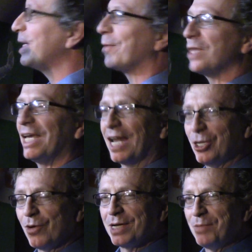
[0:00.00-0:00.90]
in? I'm thinking, I
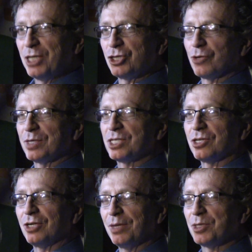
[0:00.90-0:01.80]
know I made sure it was
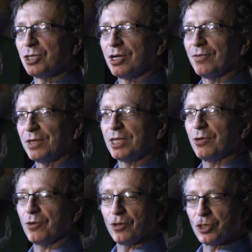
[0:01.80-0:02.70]
sturdy, I made sure
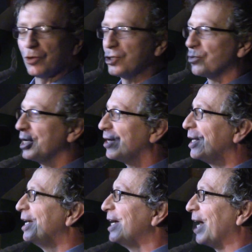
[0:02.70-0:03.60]
everything, all the toys were in there,
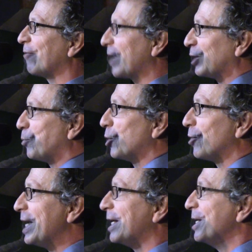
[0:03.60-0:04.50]
and I forgot to put
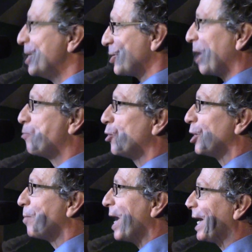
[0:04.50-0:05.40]
her in. So I put
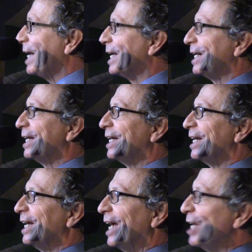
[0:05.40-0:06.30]
her back in,
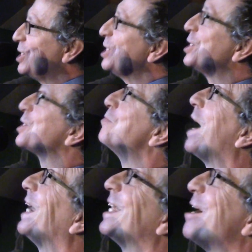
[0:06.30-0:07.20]
and she's just
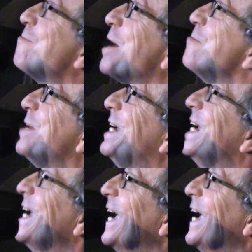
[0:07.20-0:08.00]
smiling up at me,